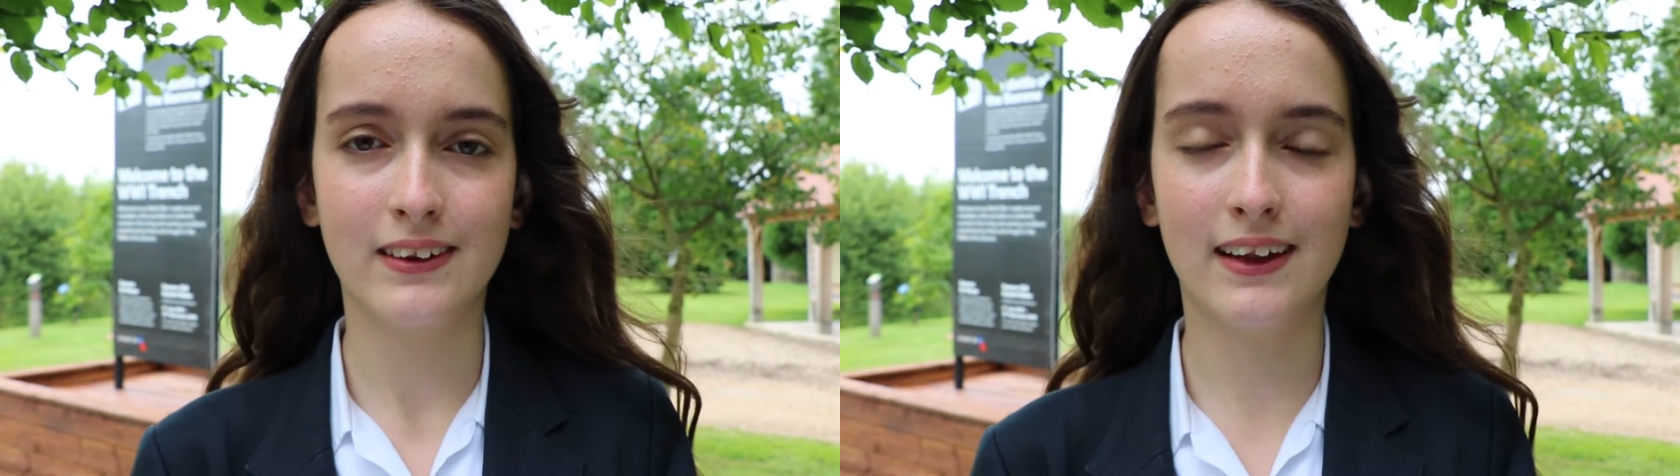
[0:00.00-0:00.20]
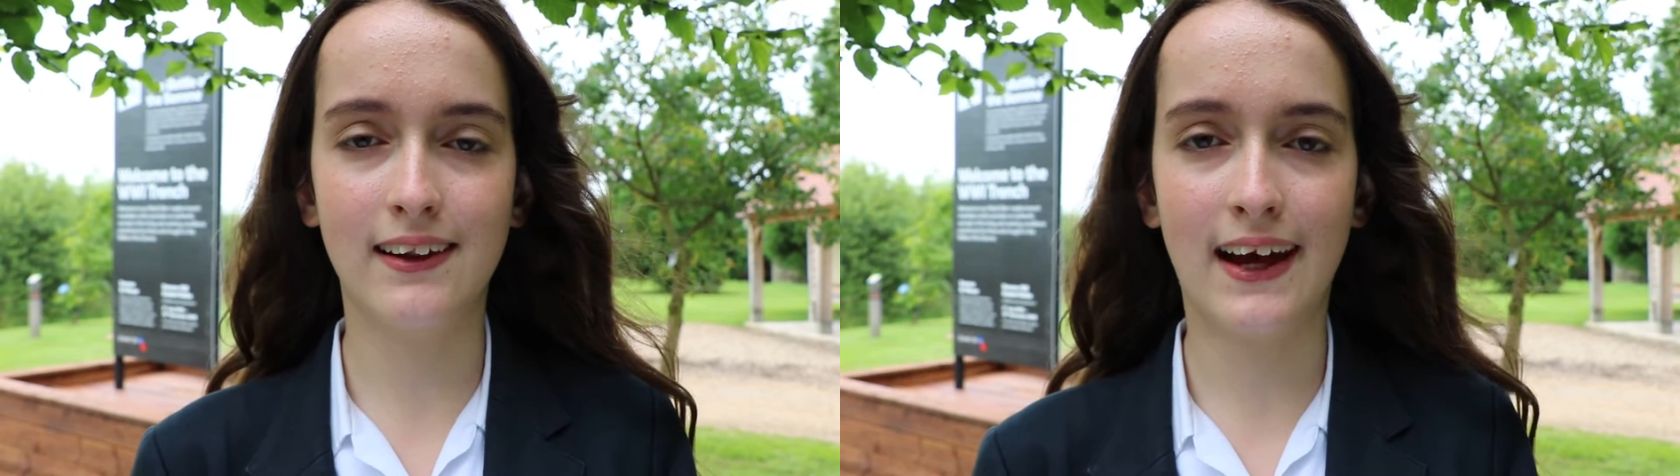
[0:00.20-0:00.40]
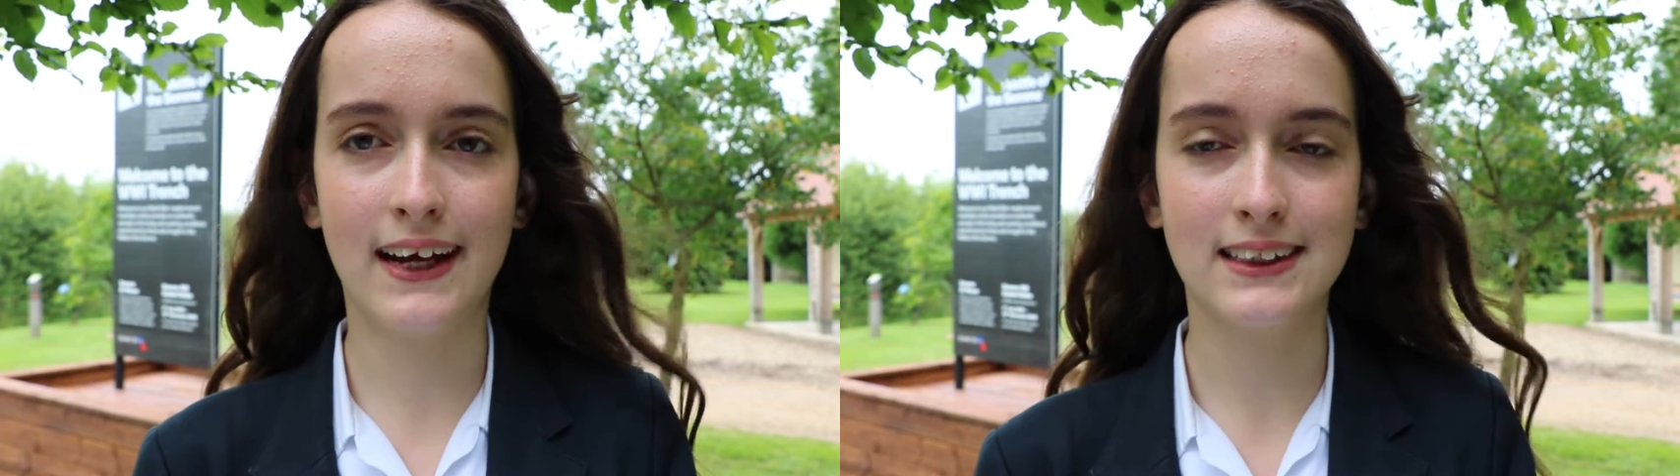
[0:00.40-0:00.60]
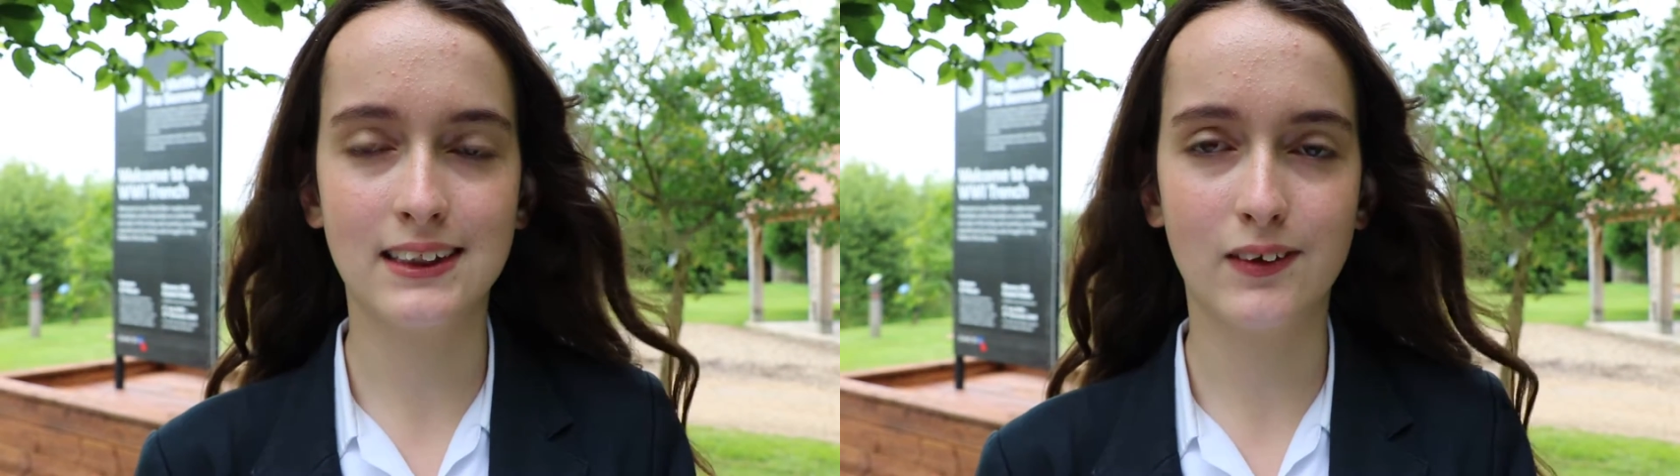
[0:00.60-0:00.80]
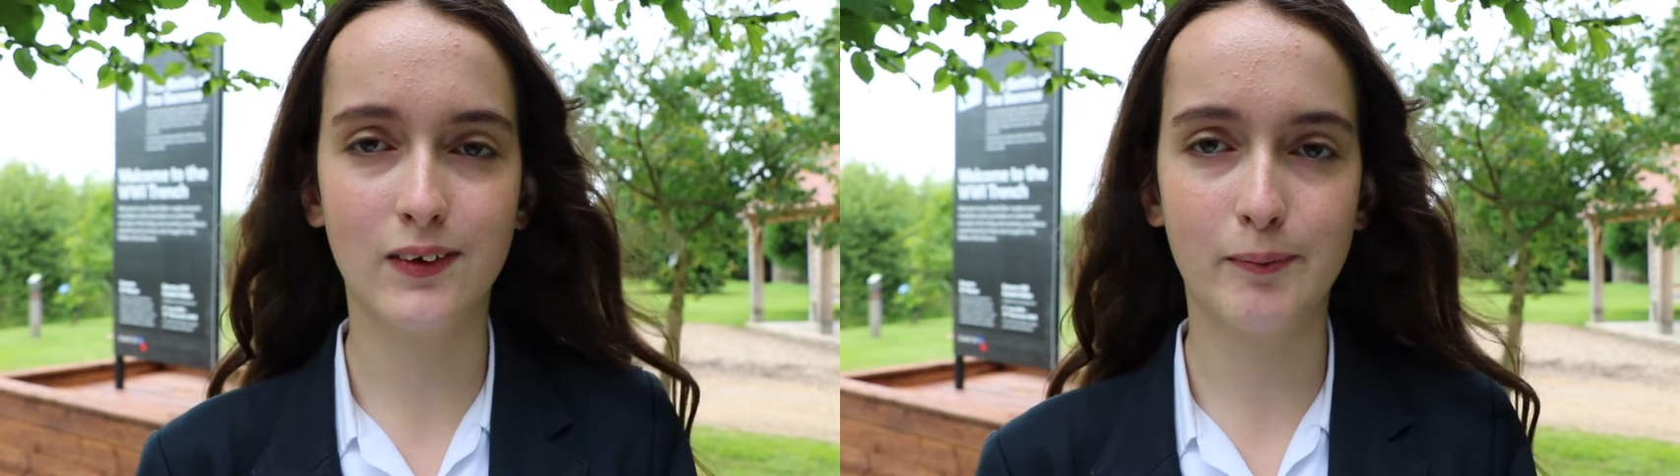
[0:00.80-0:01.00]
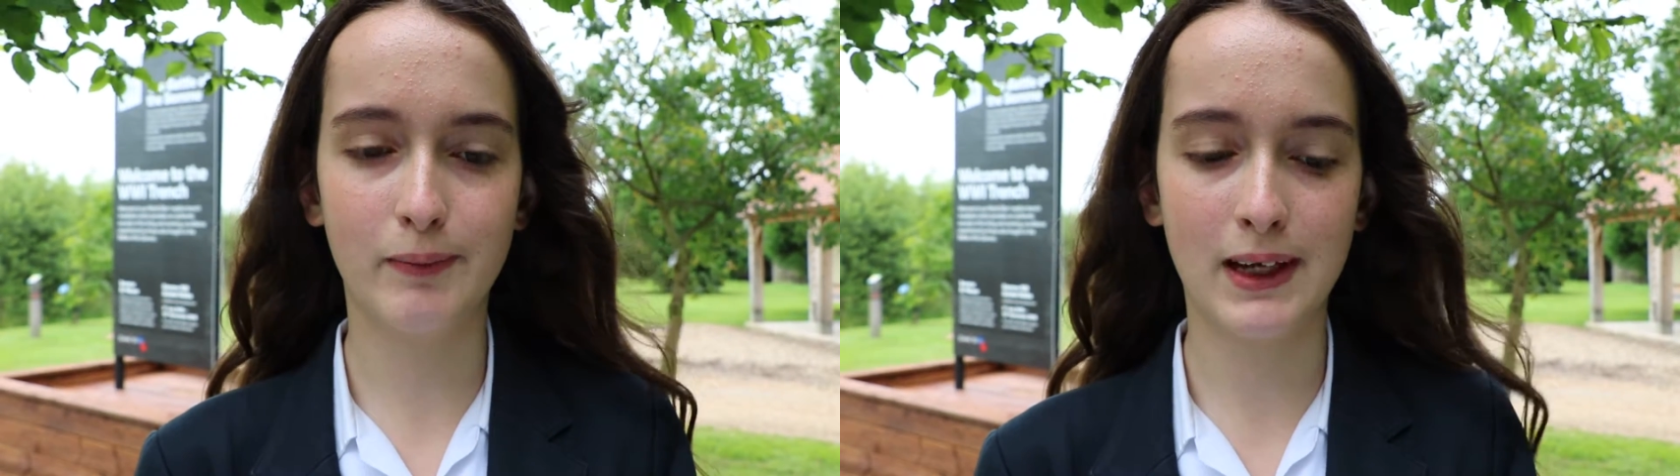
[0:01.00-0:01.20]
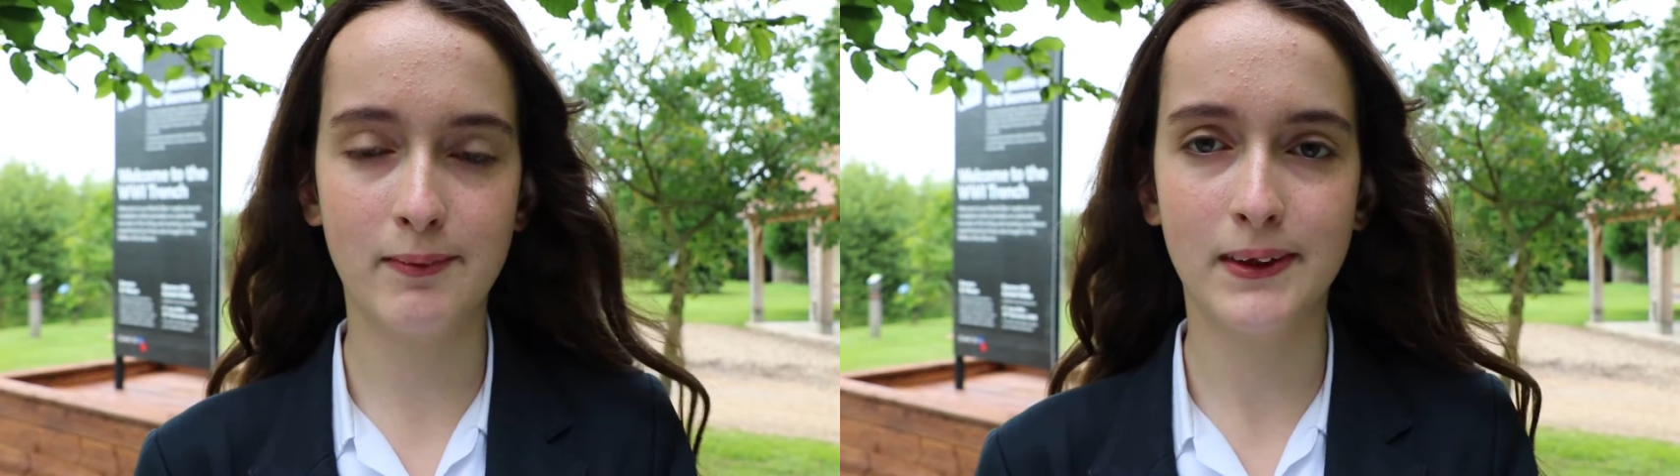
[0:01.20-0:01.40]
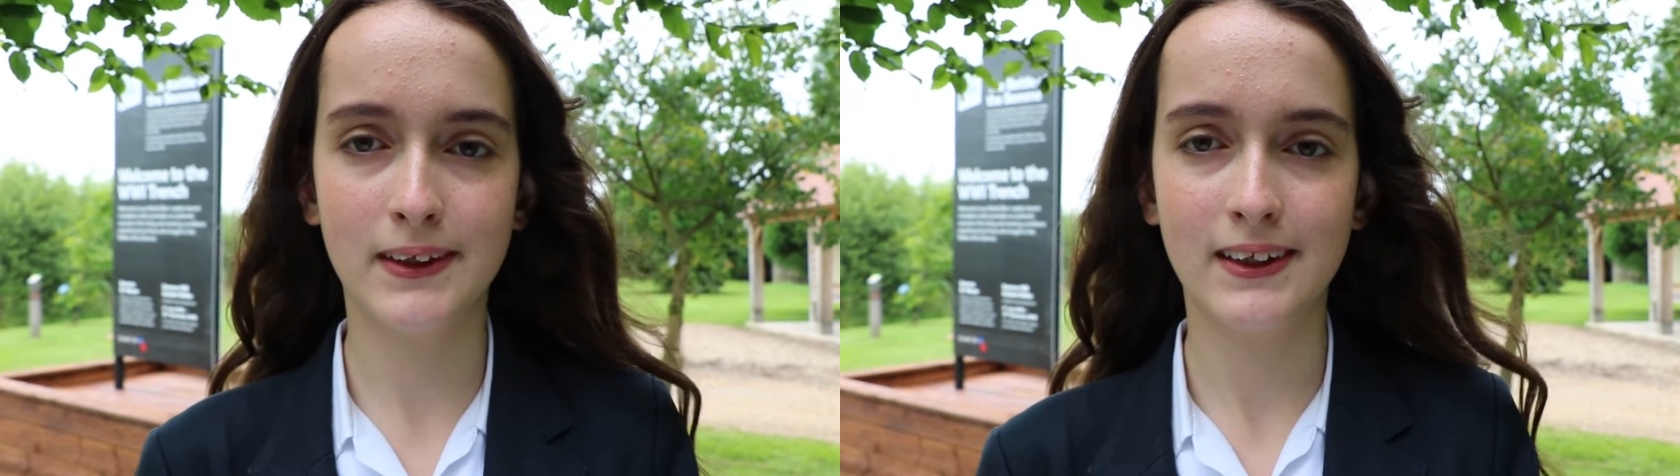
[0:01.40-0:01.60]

the last hornbeam,